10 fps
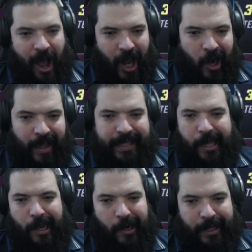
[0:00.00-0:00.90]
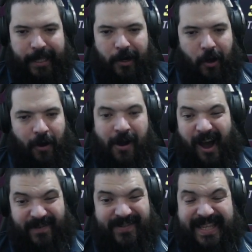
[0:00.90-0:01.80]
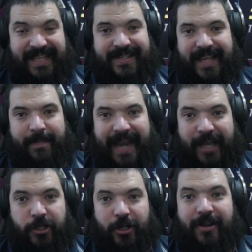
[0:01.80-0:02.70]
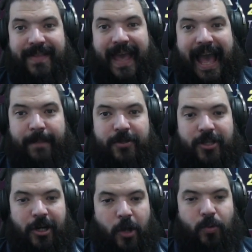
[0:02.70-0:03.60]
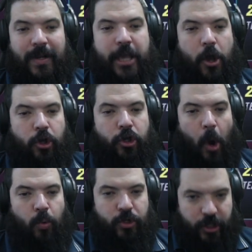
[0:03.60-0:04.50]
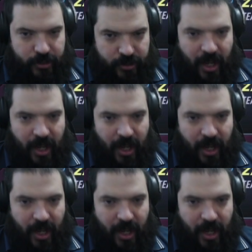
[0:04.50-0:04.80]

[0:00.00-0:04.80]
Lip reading: I like it. I like it a lot. I've seen this team in action. They're absolutely gorgeous.